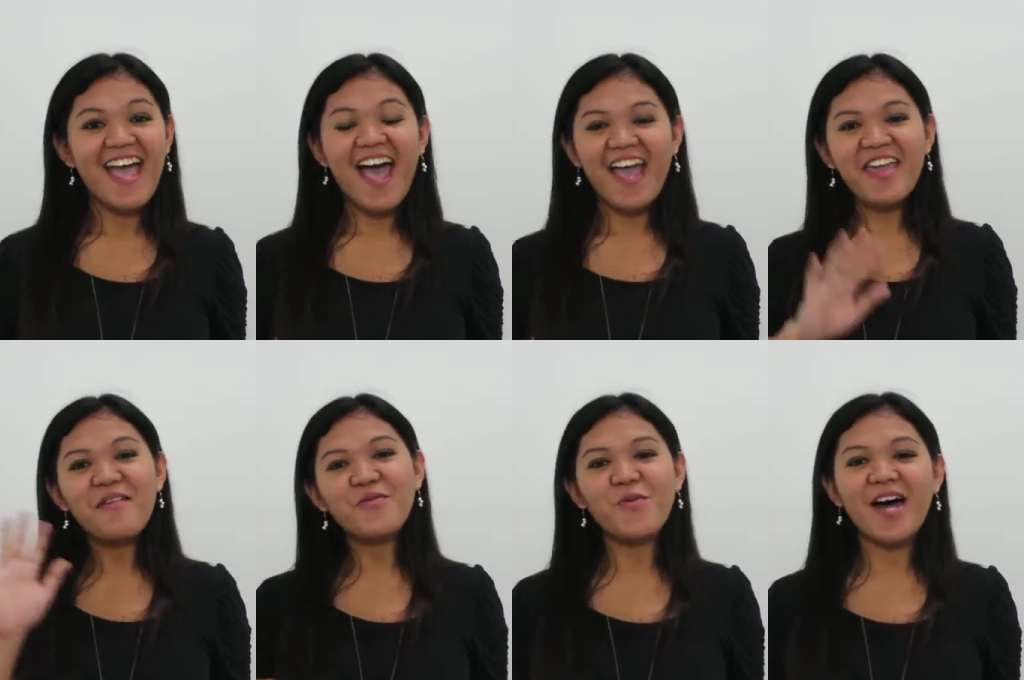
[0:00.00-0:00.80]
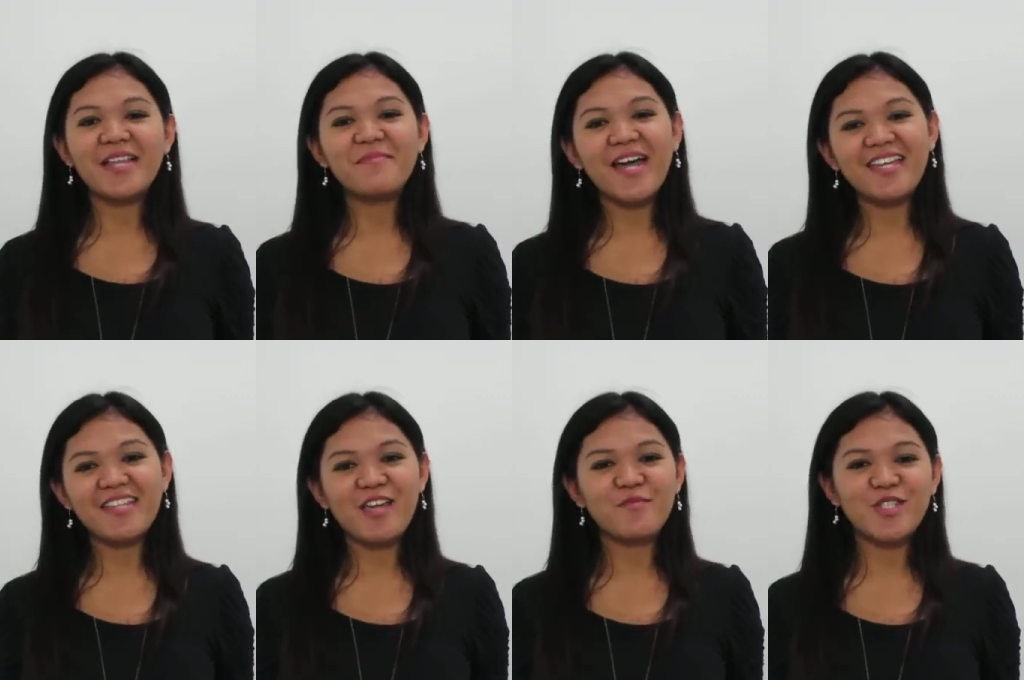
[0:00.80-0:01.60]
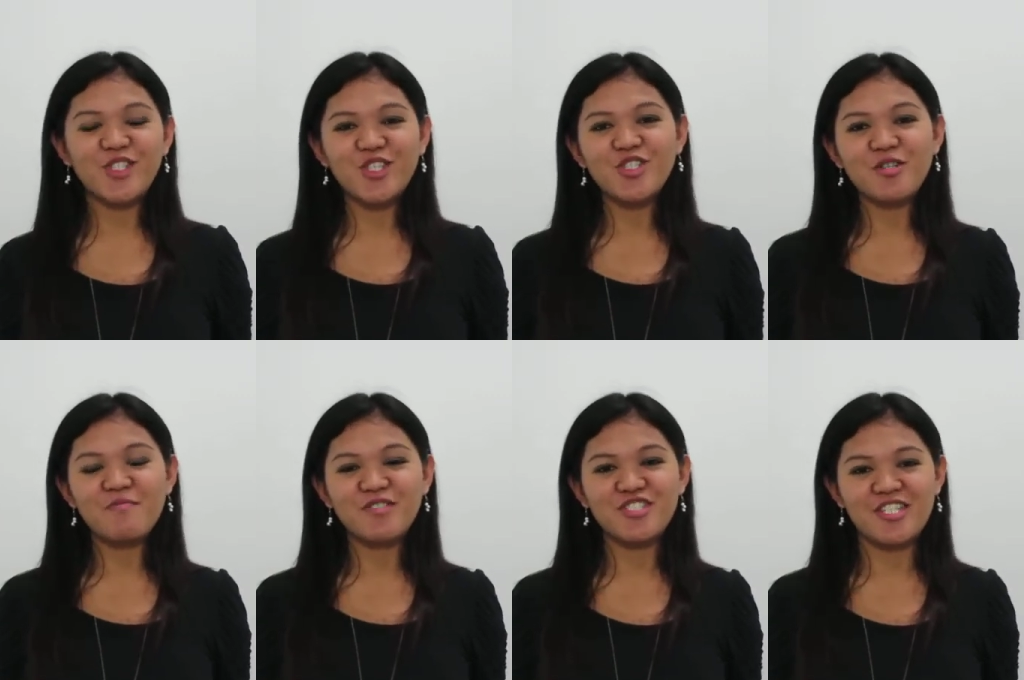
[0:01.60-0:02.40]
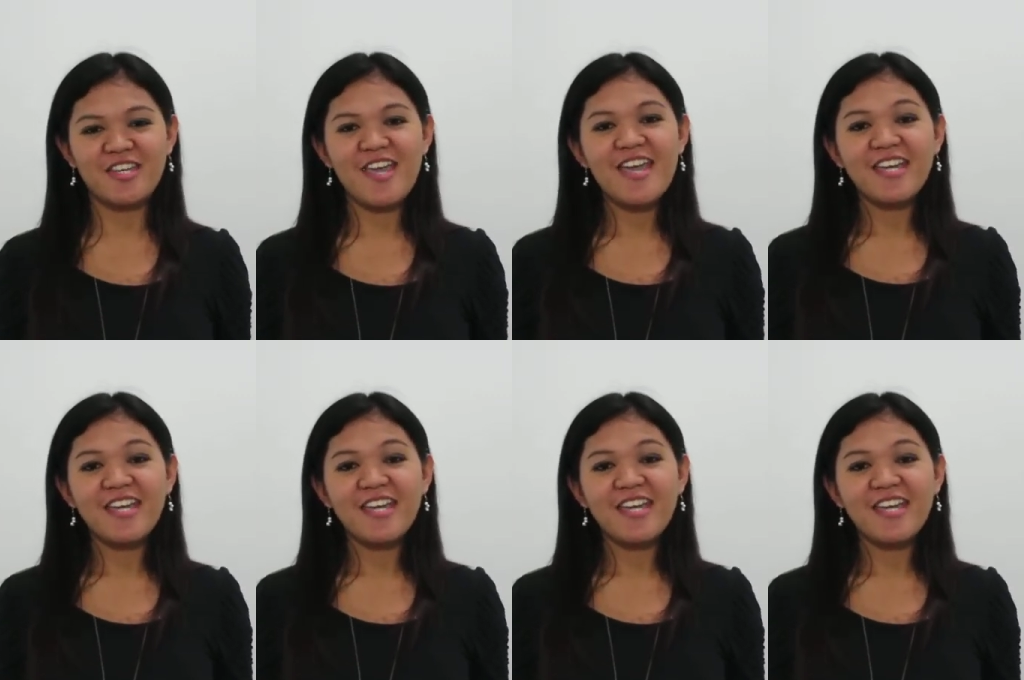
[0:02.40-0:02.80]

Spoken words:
Hi everyone, my name is Teacher Mishey.